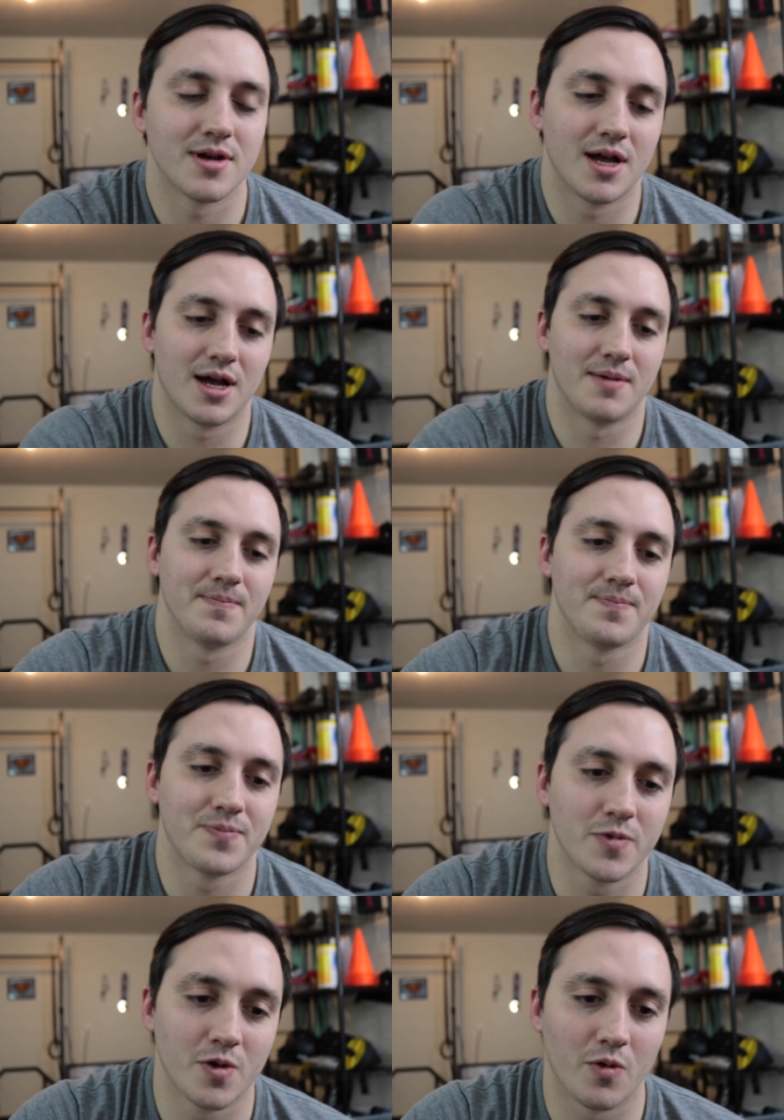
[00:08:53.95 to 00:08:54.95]
or
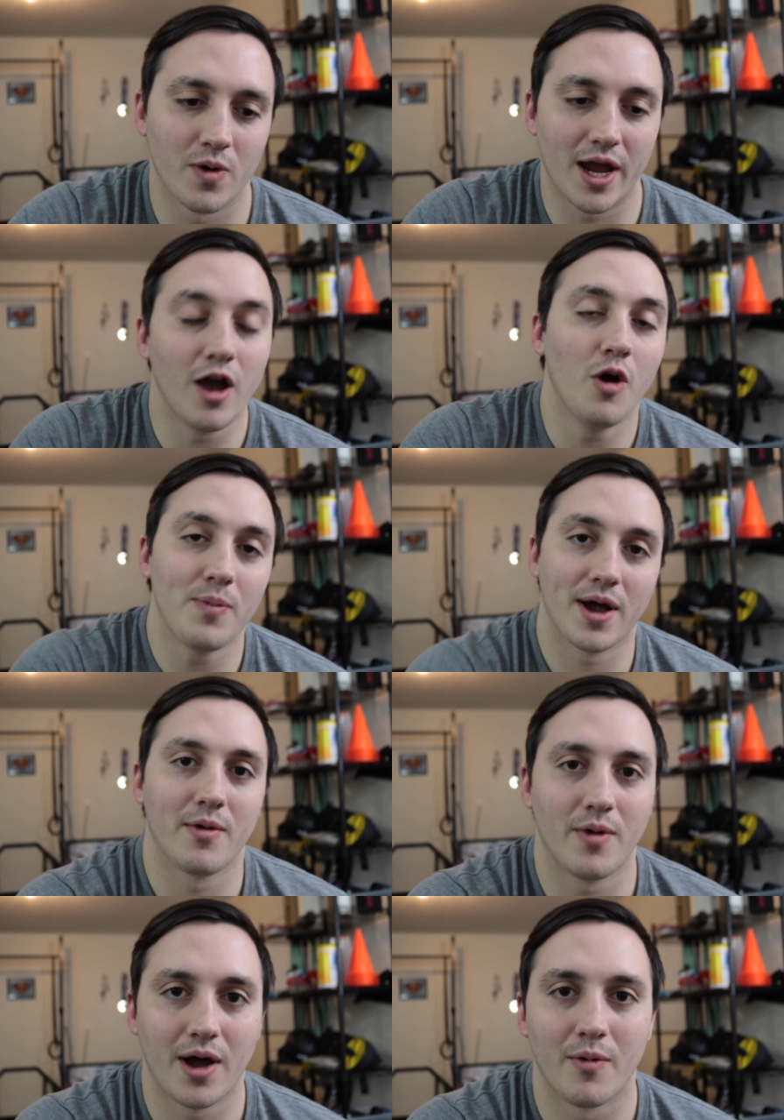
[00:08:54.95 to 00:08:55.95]
where I hope
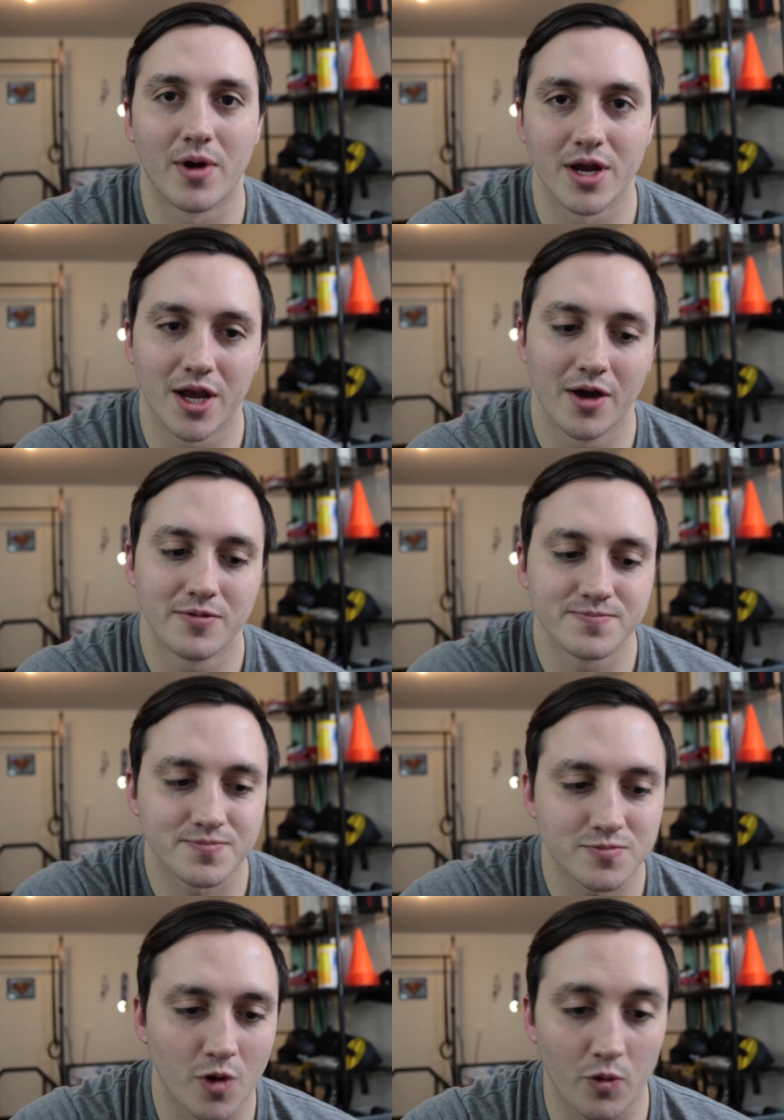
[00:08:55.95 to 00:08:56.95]
I want to go,
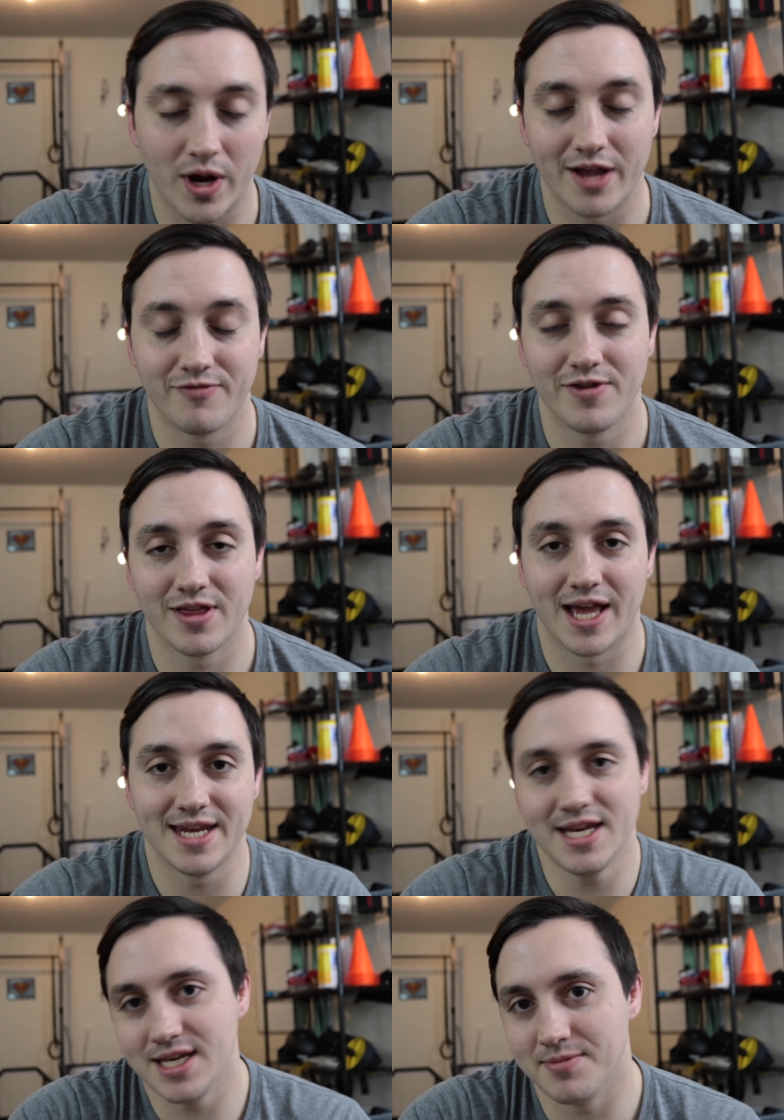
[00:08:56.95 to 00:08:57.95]
or where I feel I
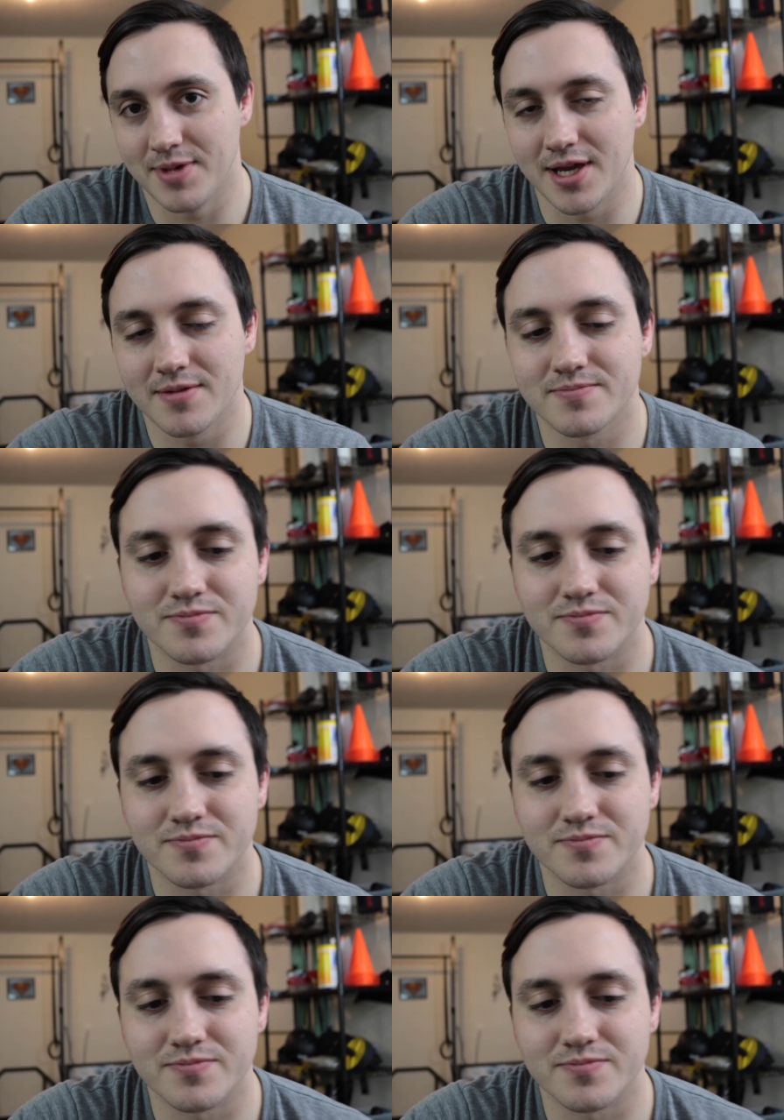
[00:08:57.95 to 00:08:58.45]
need to be.